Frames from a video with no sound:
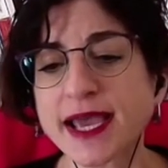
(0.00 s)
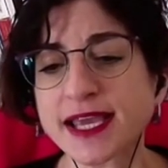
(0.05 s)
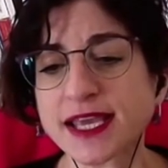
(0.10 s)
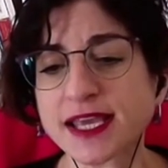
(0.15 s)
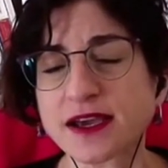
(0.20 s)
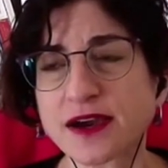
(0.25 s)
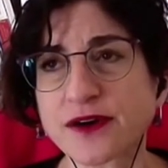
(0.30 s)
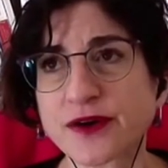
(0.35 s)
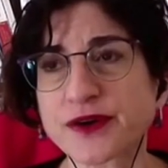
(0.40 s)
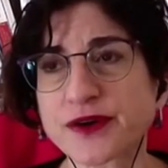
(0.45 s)

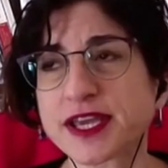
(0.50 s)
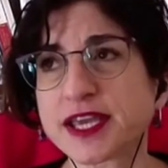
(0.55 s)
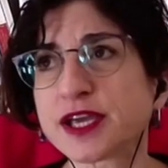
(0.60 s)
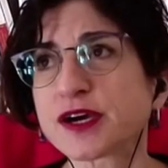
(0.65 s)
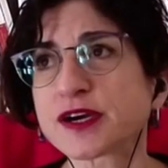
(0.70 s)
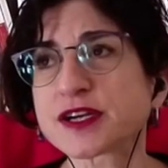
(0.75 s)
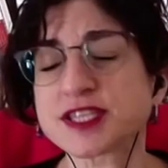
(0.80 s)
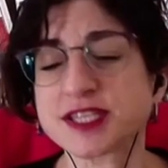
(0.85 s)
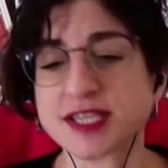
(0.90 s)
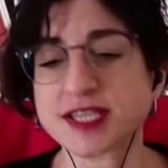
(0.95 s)
or
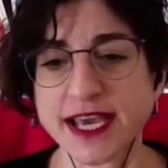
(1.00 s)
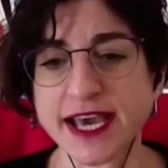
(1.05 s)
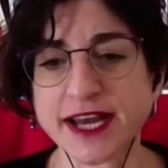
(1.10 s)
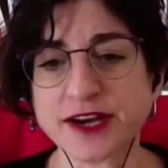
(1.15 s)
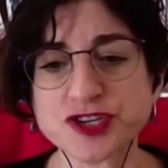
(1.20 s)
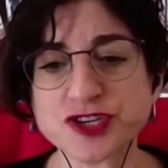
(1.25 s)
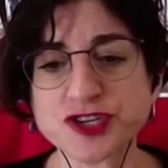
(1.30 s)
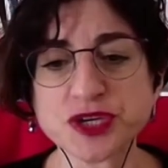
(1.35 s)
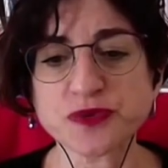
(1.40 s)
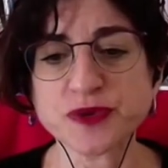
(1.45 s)
ERC,
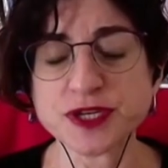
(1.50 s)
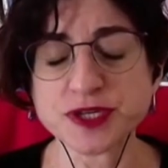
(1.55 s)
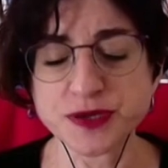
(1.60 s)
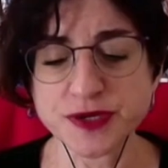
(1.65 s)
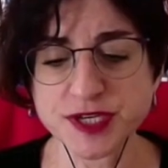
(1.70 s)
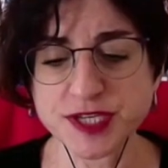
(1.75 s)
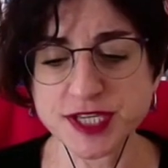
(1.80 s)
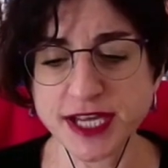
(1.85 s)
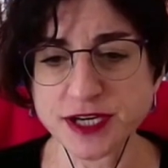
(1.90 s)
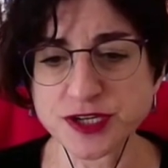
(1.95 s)
Energy
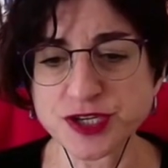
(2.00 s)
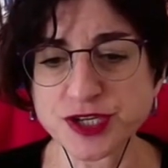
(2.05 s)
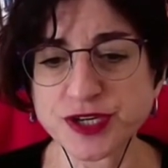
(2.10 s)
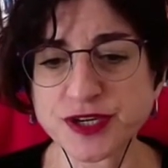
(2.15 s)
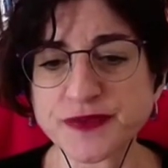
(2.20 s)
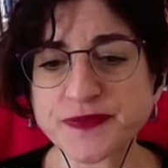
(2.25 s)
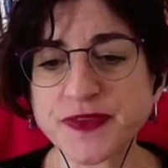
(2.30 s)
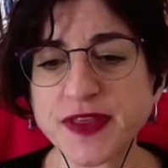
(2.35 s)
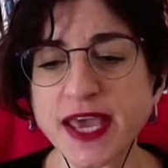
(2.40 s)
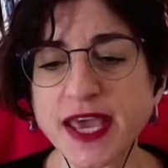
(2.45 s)
Resource
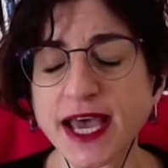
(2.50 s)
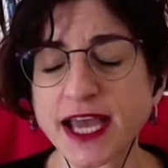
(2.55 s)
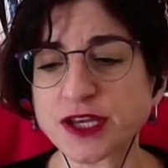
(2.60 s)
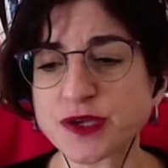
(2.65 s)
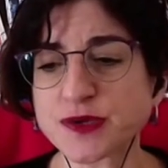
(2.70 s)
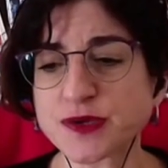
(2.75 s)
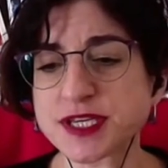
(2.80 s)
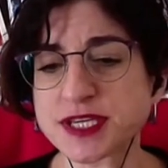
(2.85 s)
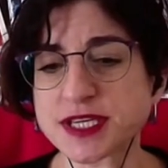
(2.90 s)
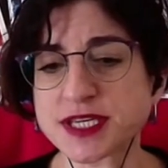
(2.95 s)
Center at
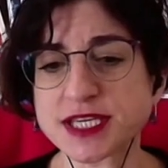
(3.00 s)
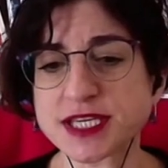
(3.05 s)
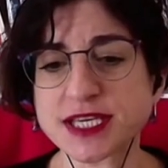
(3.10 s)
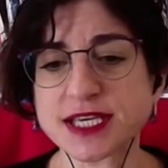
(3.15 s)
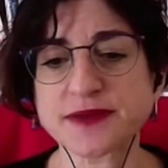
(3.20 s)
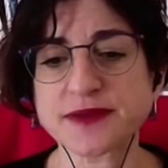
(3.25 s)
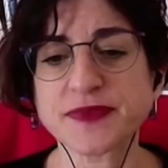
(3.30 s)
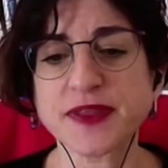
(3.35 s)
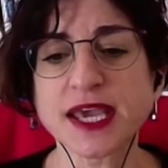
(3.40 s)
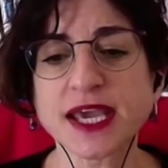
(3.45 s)

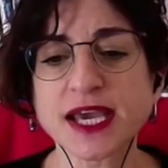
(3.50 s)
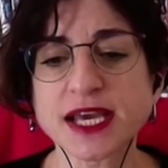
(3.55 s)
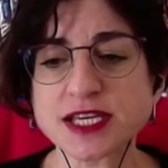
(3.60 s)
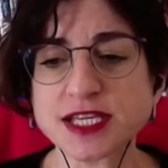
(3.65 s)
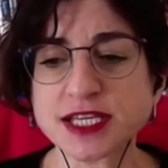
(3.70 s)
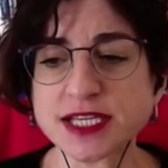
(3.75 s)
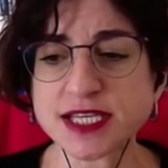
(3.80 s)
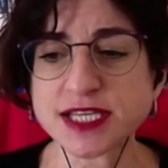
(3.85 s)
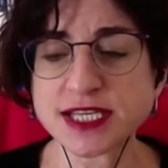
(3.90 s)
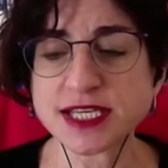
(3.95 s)
UCT, did
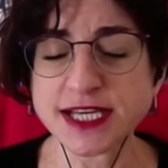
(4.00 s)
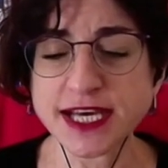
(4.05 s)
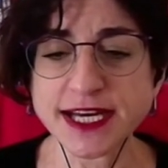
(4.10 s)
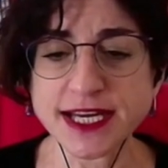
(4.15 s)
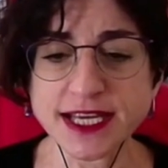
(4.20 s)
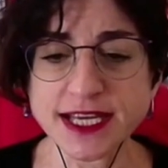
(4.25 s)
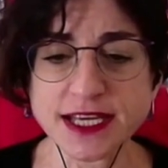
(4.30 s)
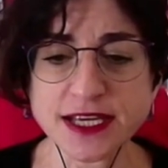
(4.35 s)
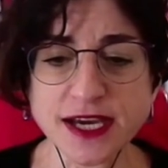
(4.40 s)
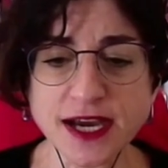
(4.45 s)
a
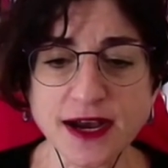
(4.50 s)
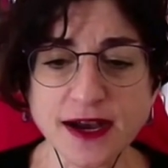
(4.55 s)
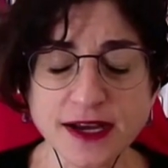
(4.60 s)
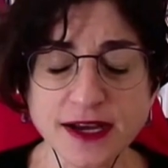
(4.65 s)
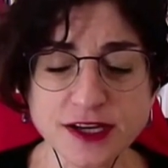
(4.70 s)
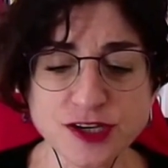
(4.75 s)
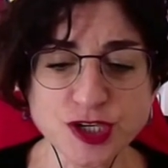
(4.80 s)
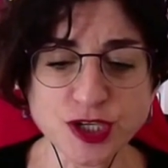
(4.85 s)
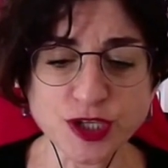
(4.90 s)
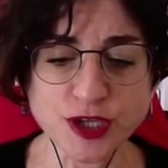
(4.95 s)
study
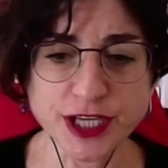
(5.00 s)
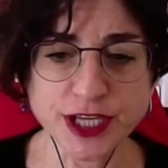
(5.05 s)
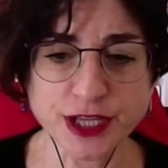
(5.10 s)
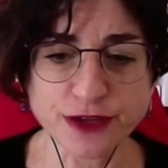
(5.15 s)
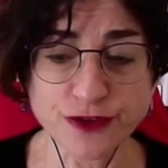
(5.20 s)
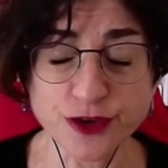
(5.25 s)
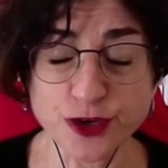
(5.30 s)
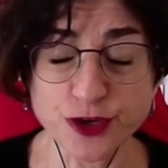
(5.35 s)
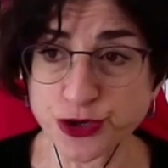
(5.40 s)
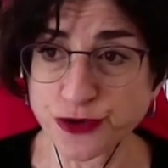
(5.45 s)
to look at the
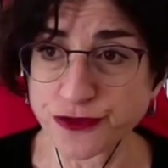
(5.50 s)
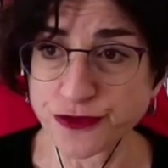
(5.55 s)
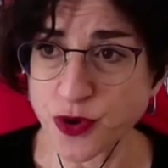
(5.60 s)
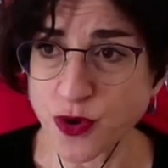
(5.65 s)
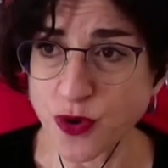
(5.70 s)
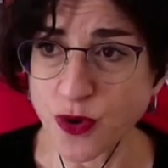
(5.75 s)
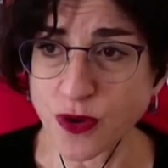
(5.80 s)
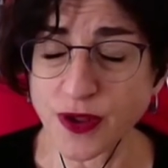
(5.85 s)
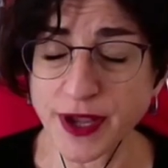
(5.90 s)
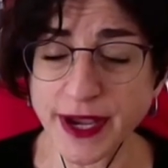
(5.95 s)
future of
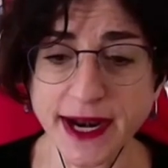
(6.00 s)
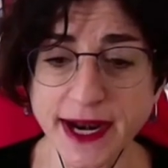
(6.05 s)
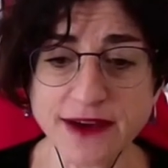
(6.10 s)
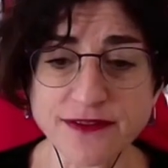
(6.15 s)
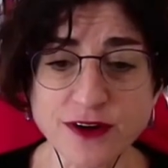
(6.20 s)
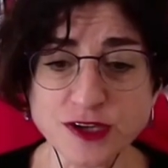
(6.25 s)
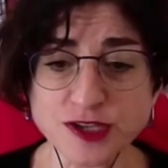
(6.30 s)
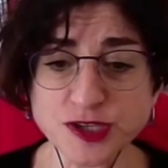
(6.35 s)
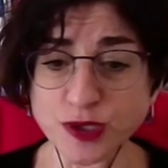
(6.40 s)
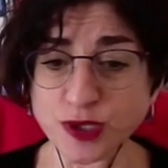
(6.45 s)
coal. And I've
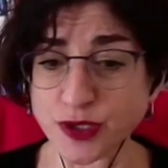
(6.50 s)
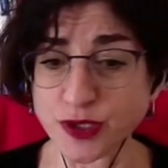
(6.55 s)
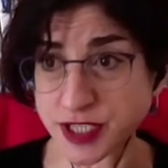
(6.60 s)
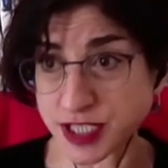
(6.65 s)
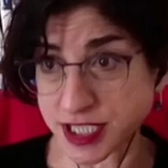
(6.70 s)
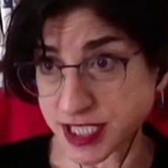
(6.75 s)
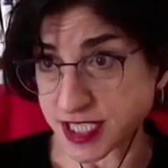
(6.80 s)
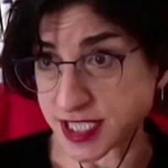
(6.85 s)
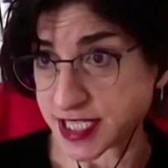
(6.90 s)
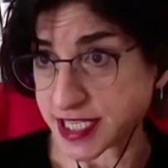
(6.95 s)
also looked
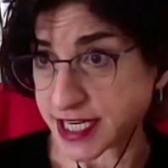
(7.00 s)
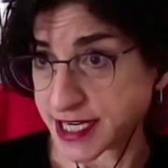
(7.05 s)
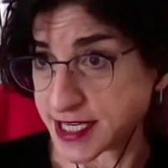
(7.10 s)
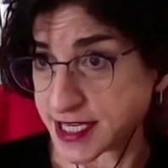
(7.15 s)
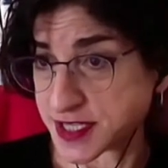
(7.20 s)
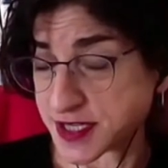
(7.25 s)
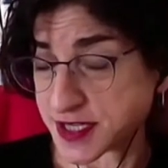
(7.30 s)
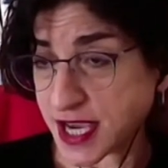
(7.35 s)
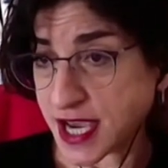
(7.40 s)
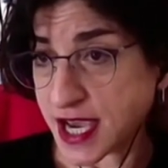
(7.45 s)
at
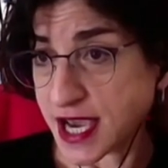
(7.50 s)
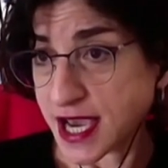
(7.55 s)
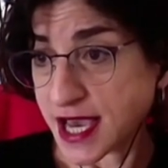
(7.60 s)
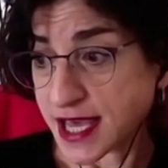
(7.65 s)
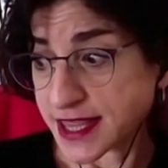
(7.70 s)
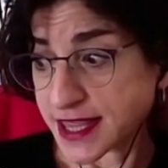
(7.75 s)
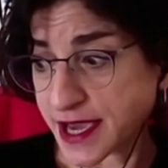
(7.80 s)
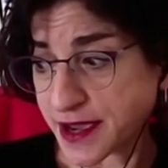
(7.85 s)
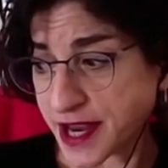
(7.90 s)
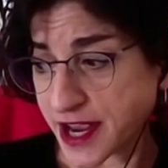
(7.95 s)
studies
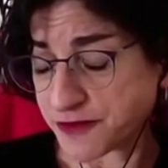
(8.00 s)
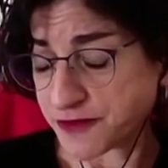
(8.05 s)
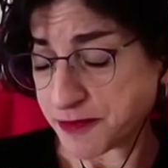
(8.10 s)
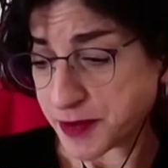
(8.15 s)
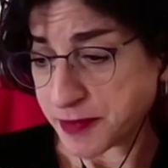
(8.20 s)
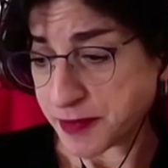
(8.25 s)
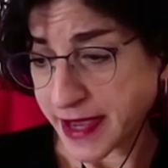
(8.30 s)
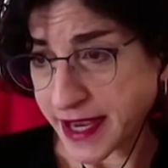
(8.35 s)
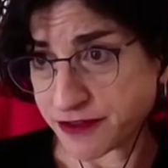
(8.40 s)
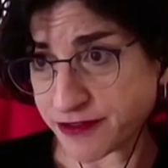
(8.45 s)
that have been
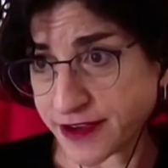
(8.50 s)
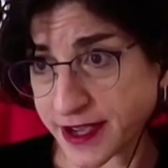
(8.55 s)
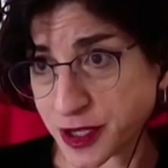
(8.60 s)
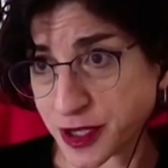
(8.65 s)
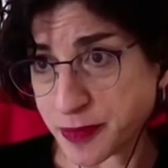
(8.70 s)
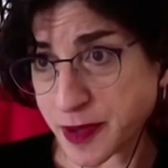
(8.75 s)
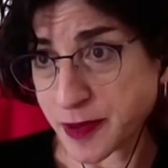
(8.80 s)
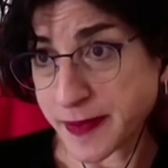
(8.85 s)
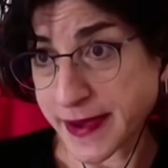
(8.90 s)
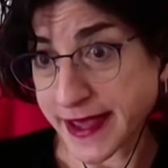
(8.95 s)
made
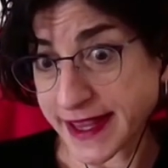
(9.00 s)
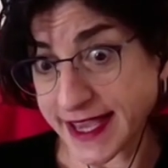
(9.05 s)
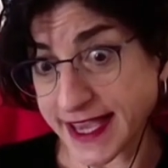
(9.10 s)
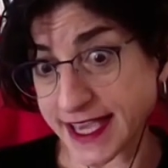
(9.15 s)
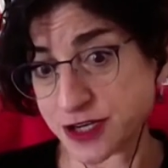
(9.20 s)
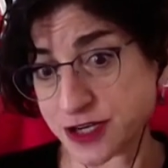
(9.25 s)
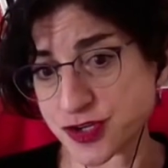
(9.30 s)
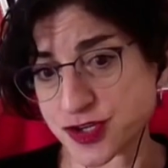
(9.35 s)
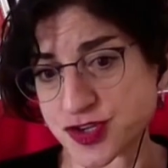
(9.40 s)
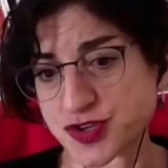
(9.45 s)
available by the
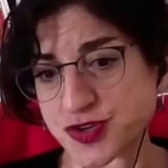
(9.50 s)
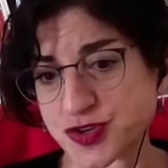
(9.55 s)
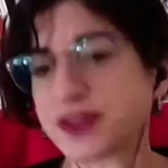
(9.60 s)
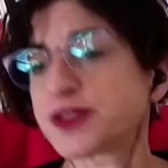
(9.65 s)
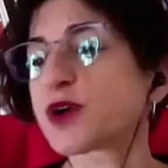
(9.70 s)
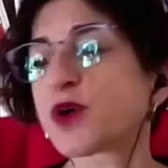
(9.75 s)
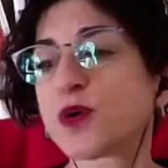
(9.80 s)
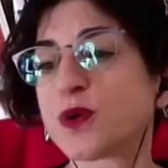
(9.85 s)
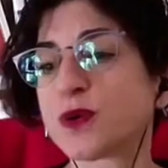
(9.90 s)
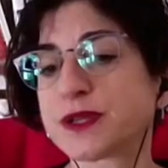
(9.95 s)
industry, the
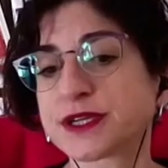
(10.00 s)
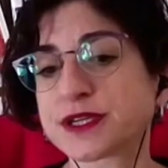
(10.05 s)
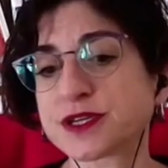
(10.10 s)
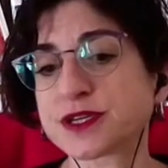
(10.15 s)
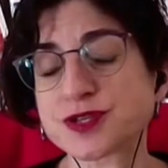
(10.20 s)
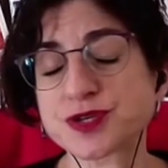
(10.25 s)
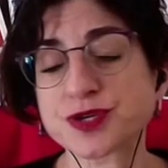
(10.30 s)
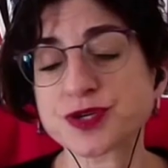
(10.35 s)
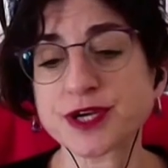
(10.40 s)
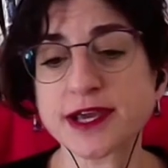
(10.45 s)
coal
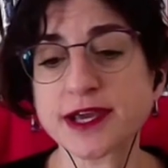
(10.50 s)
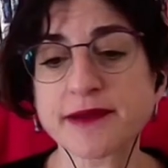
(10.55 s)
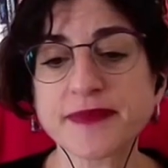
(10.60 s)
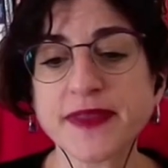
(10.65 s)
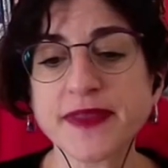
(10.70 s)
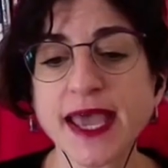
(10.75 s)
industry.